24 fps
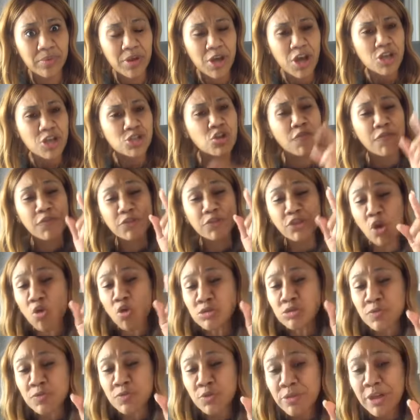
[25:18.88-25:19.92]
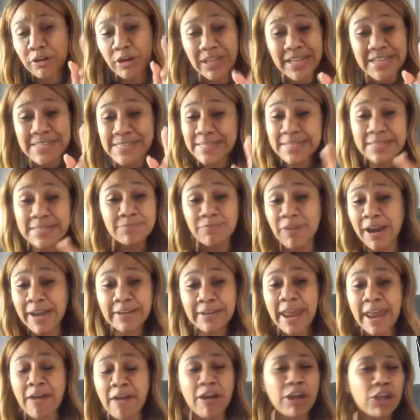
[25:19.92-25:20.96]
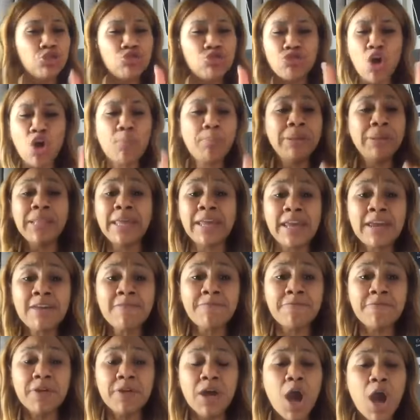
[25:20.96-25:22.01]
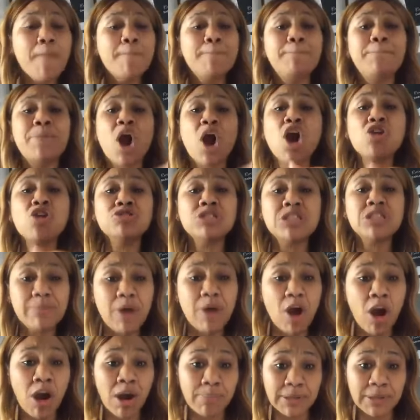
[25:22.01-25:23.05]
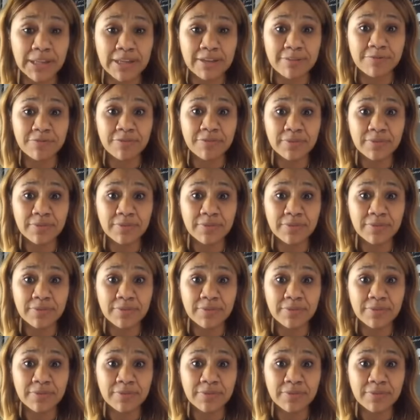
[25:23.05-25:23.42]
So for those of you that are listening right now and you don't believe, borrow some of our belief.